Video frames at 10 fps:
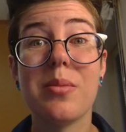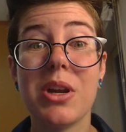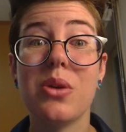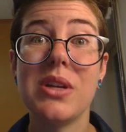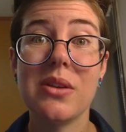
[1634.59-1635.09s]
I'm gonna
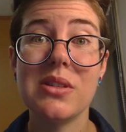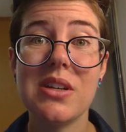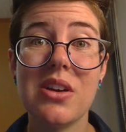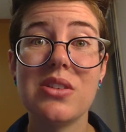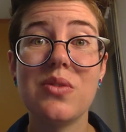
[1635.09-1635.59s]
go
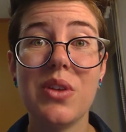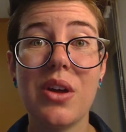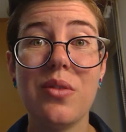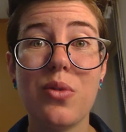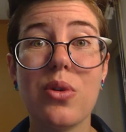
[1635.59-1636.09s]
downstairs, fill
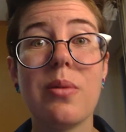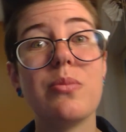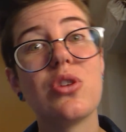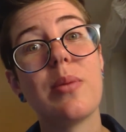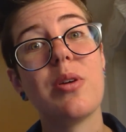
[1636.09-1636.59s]
out a form,
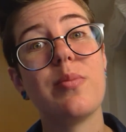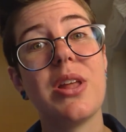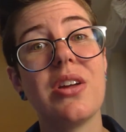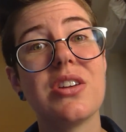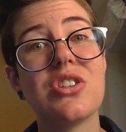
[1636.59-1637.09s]
drop off my
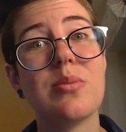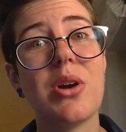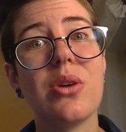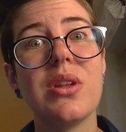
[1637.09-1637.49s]
luggage tomorrow,